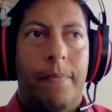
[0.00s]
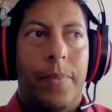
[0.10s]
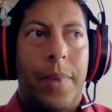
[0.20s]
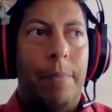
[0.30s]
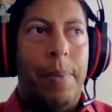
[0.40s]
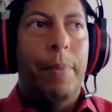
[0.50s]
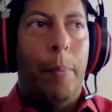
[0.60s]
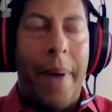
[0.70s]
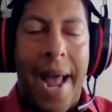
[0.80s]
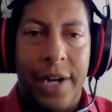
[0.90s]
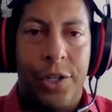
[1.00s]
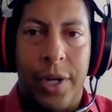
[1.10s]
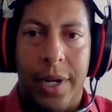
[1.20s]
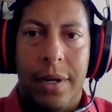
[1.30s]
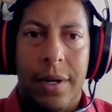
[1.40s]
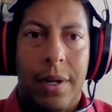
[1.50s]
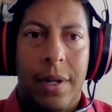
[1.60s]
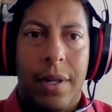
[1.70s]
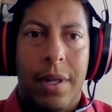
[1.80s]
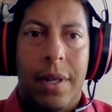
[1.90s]
and people patch it
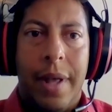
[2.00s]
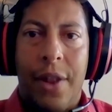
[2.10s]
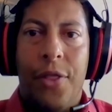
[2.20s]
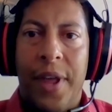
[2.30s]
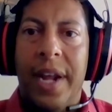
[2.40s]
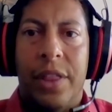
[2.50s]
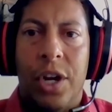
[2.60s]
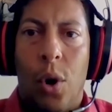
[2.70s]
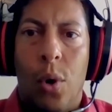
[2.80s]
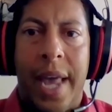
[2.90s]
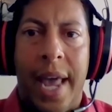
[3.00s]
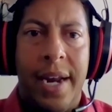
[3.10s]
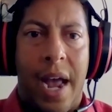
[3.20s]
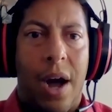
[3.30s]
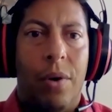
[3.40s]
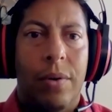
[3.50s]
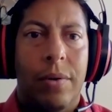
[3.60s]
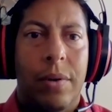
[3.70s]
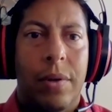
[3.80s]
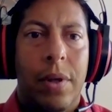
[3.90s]
and think they're okay now.
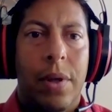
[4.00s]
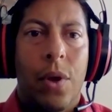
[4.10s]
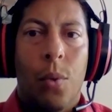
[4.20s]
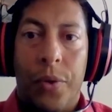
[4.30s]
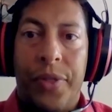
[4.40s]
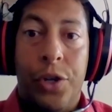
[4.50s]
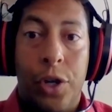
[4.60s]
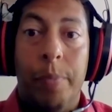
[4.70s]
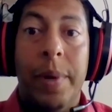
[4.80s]
What they should be